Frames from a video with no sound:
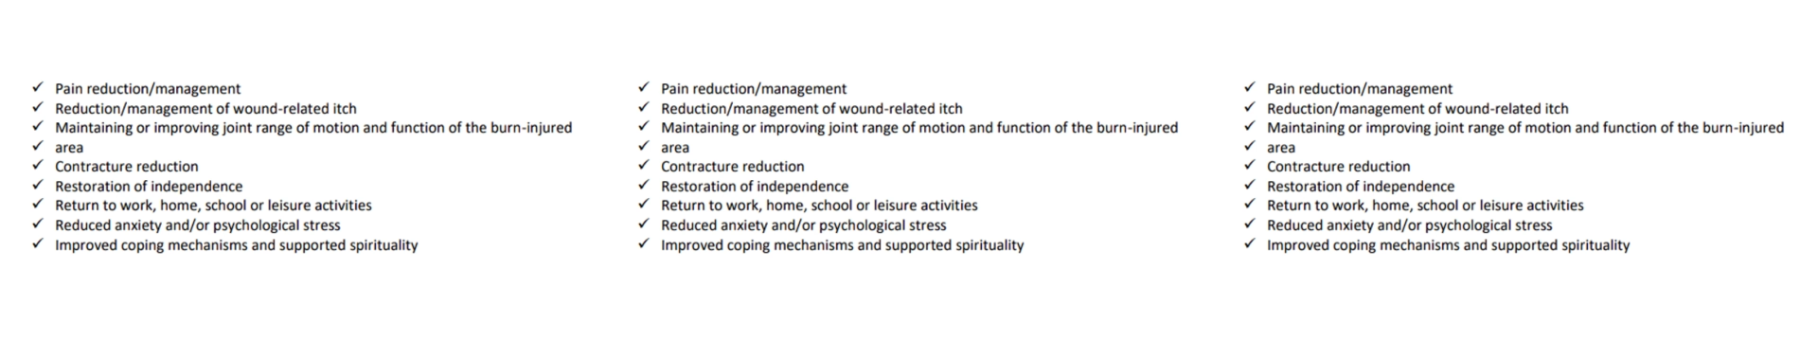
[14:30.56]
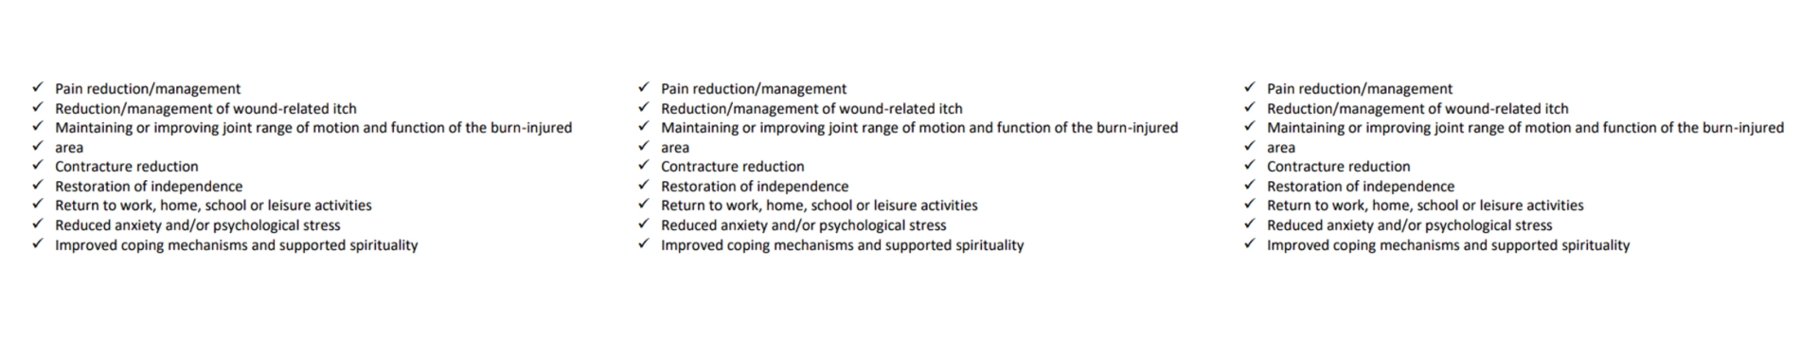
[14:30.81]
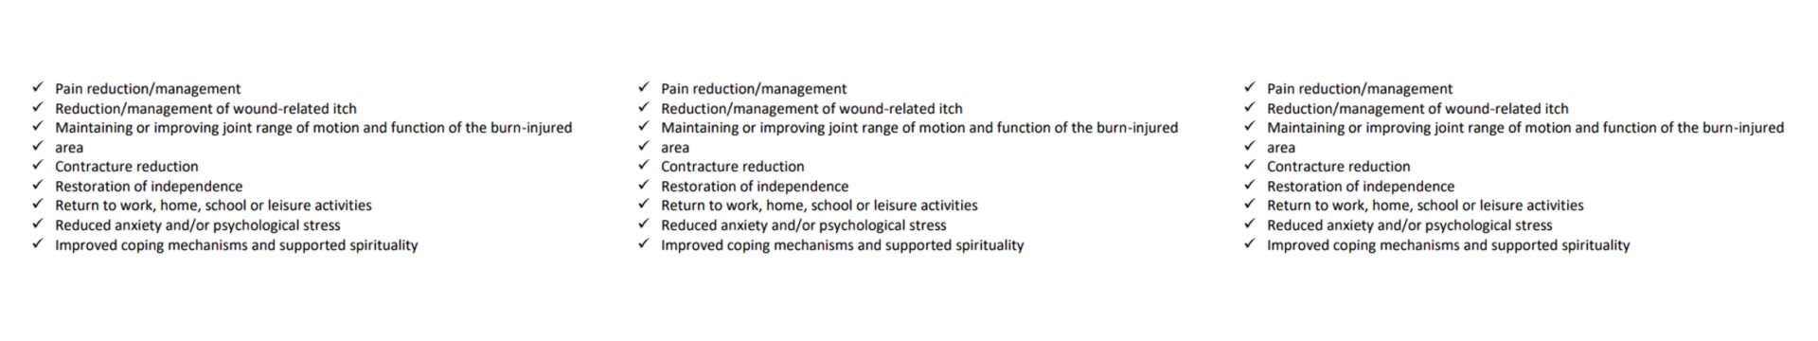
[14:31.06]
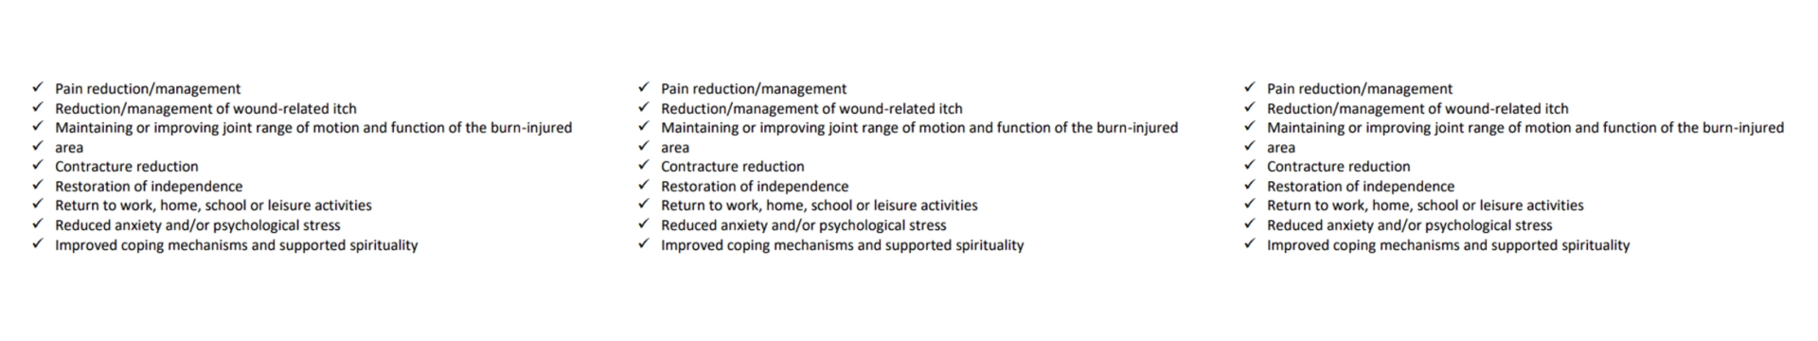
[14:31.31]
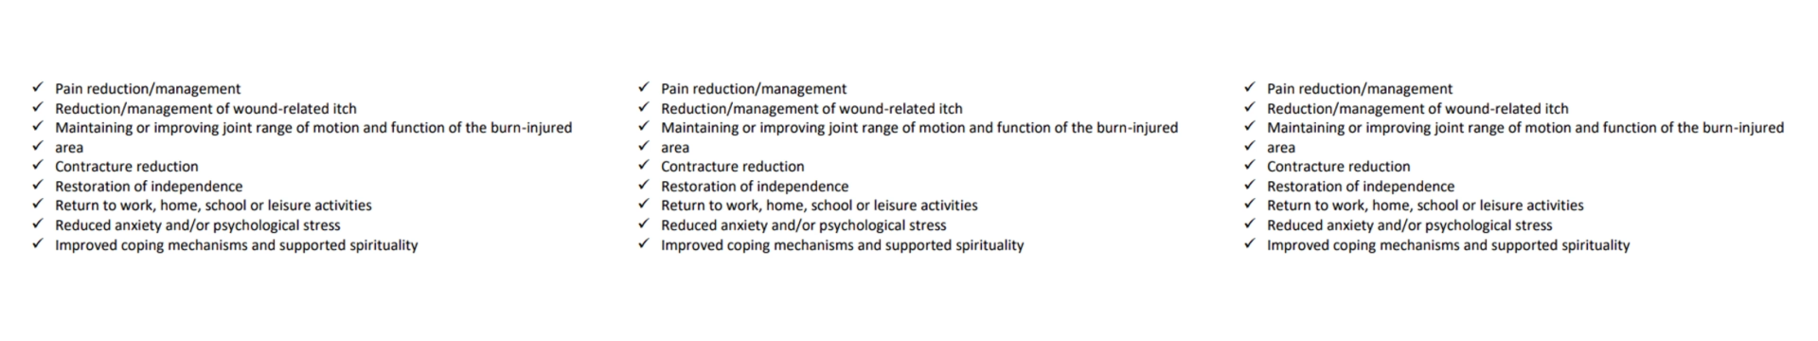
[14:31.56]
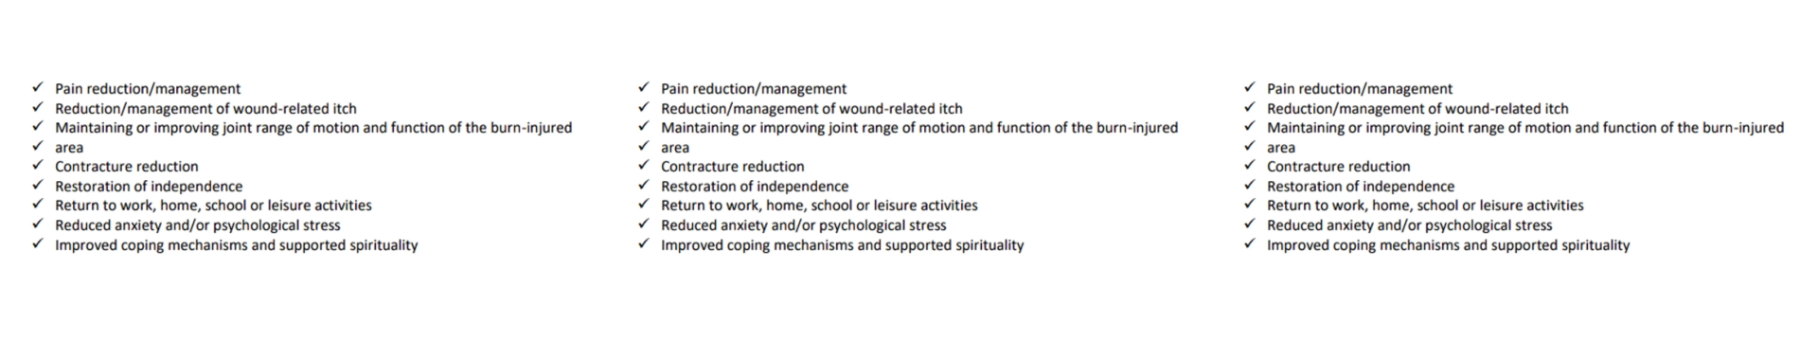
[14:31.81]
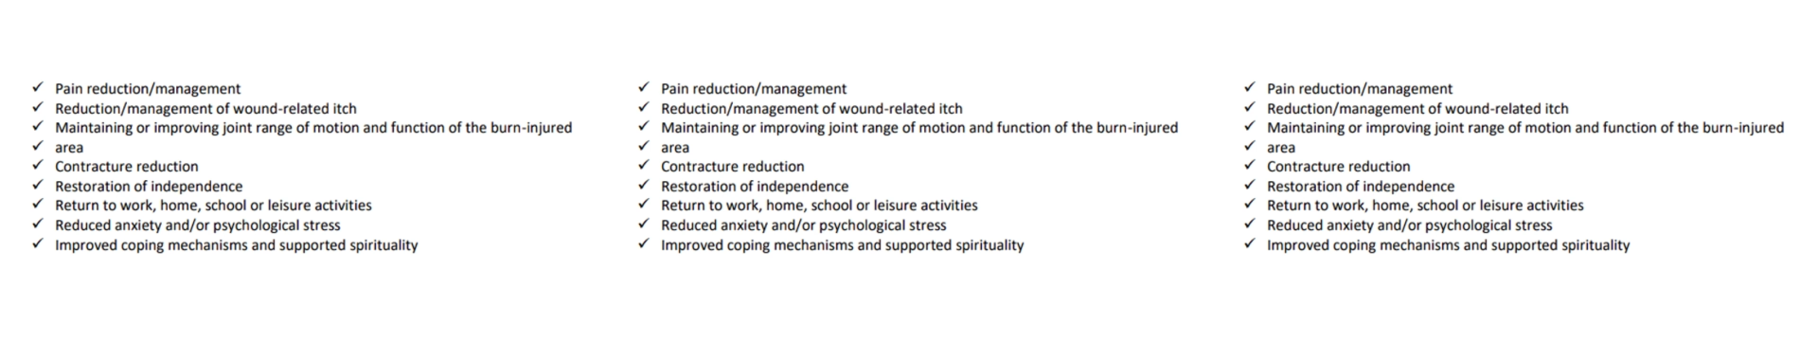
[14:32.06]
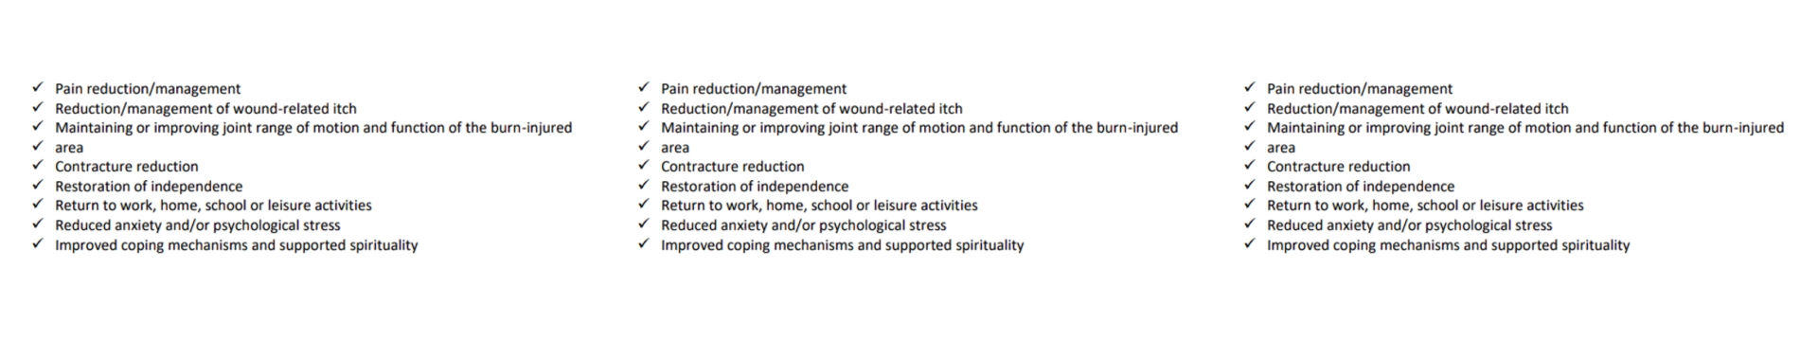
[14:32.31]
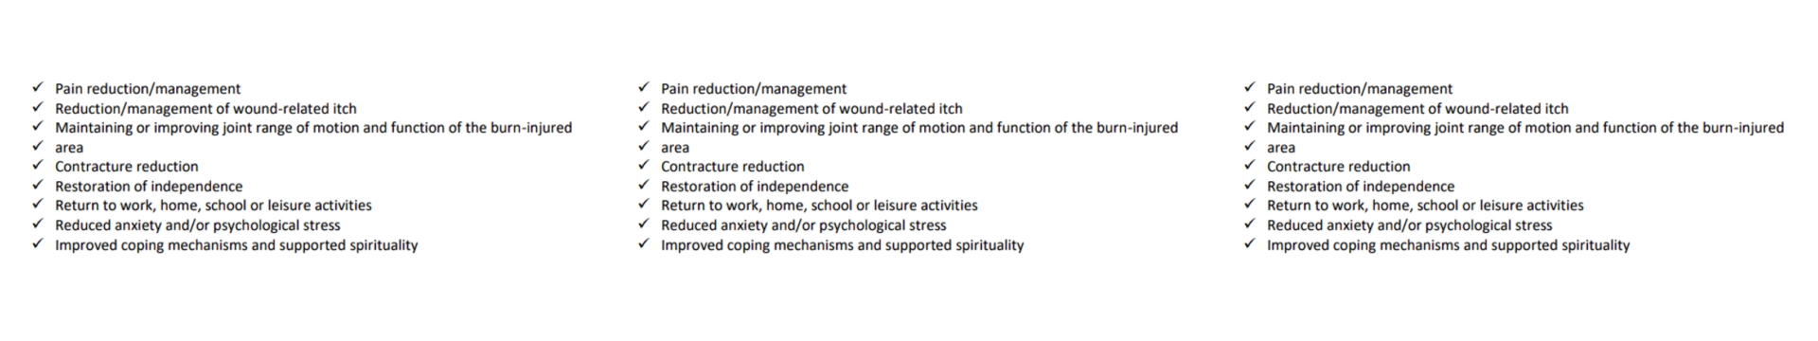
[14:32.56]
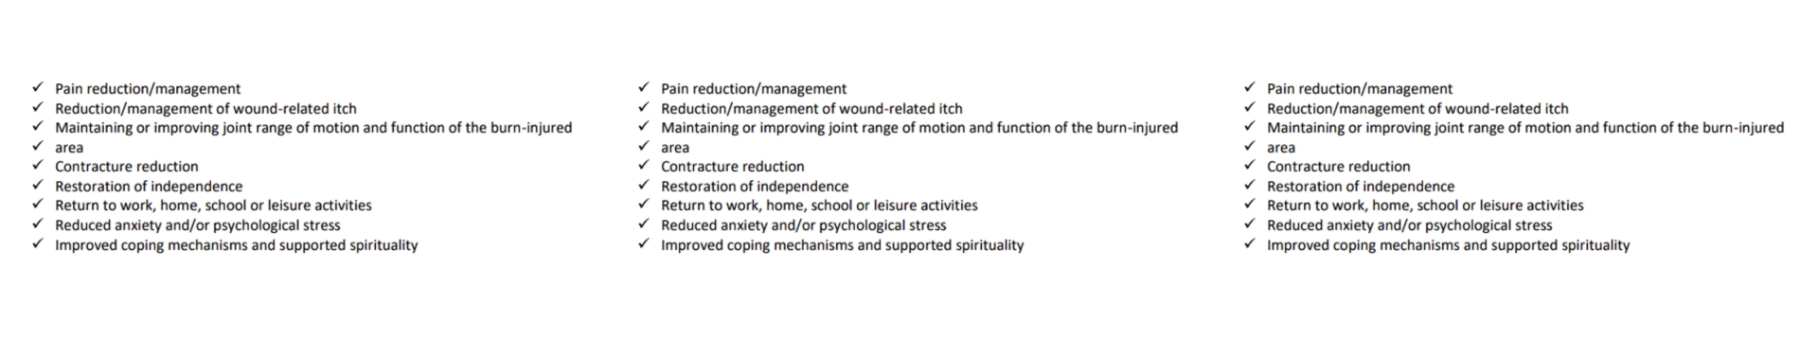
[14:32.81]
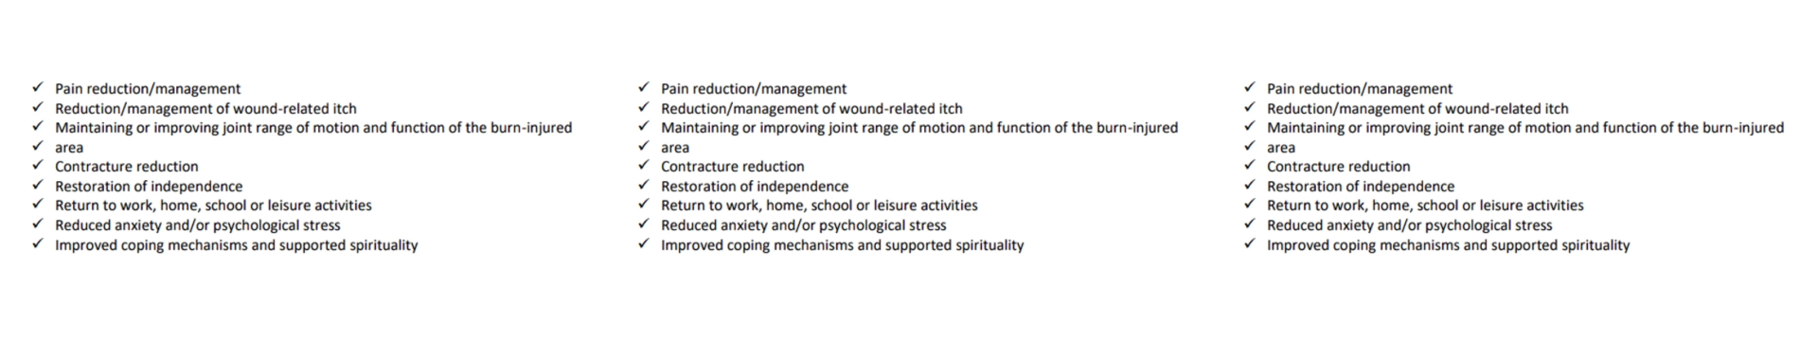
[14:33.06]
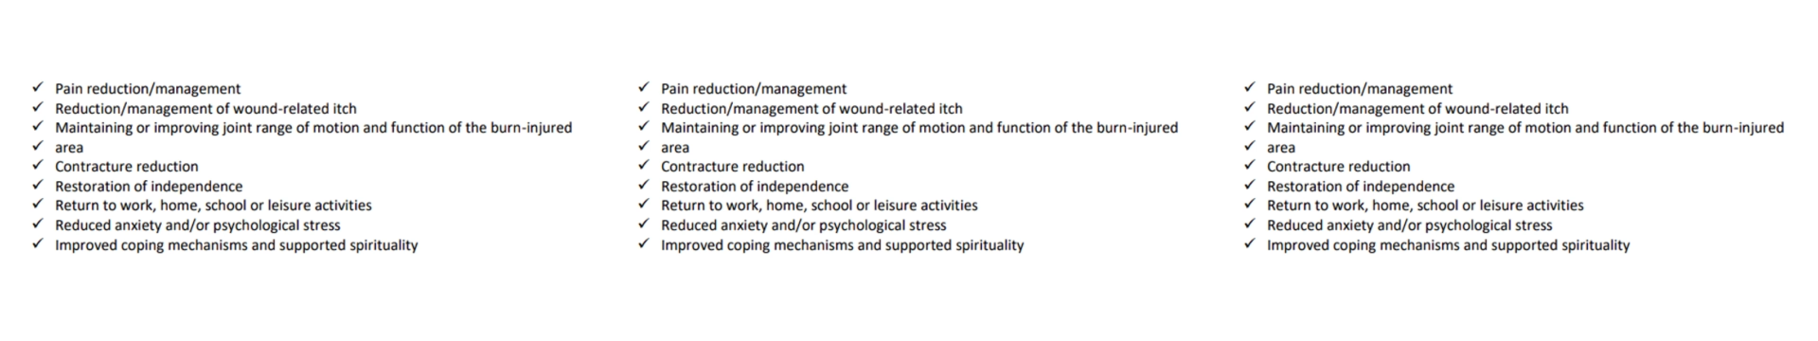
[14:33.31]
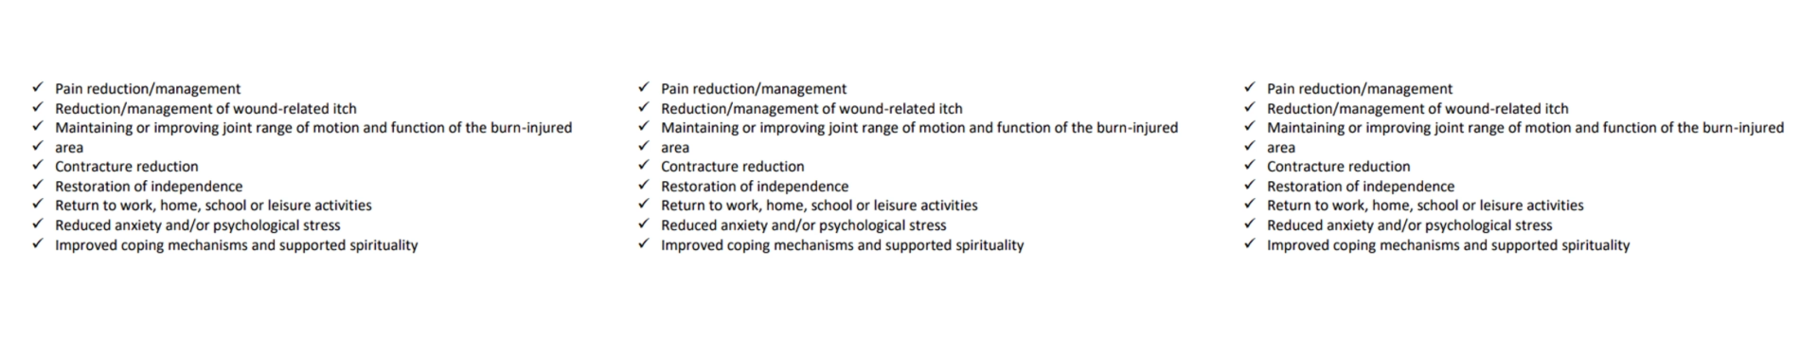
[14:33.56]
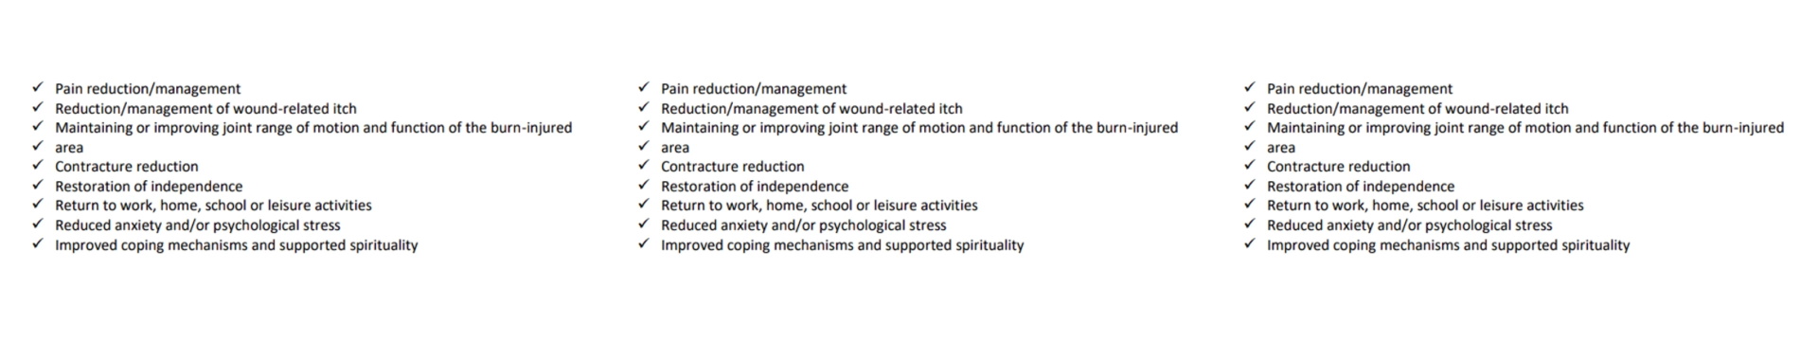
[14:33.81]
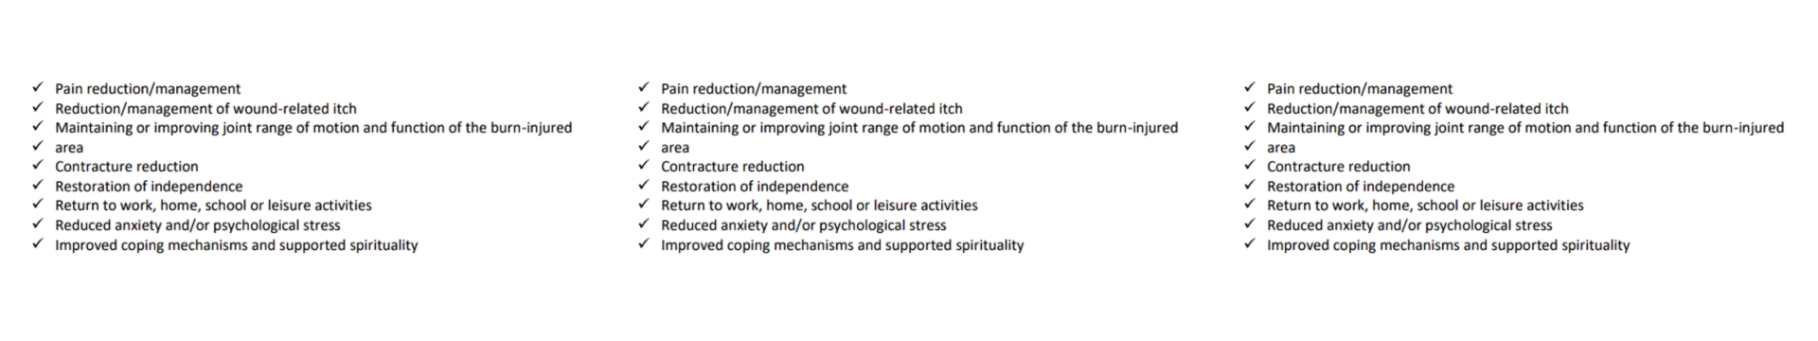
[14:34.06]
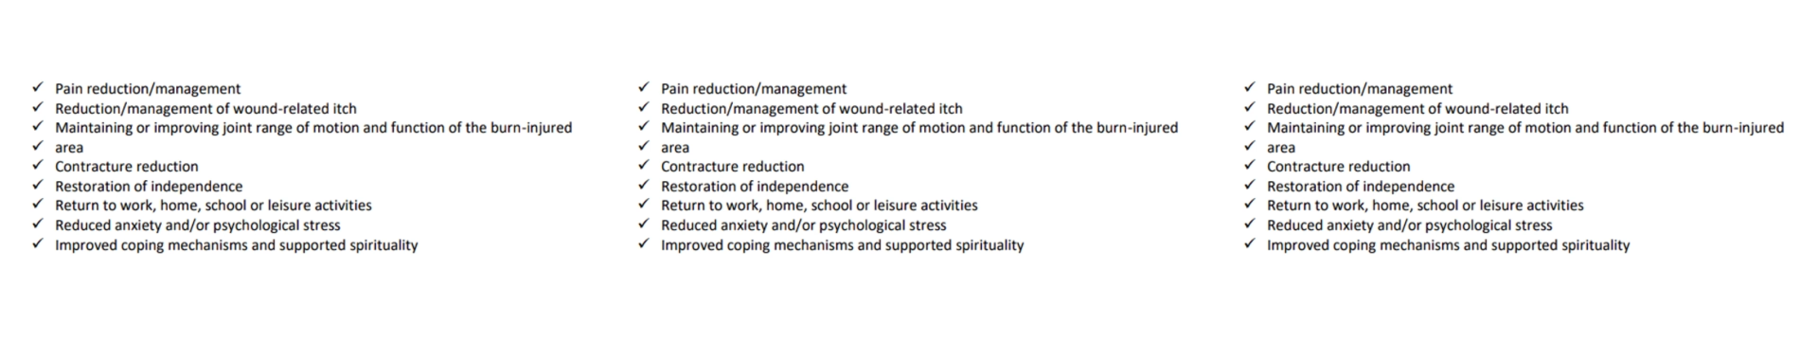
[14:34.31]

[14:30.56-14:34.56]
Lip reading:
[unreadable: no face in view]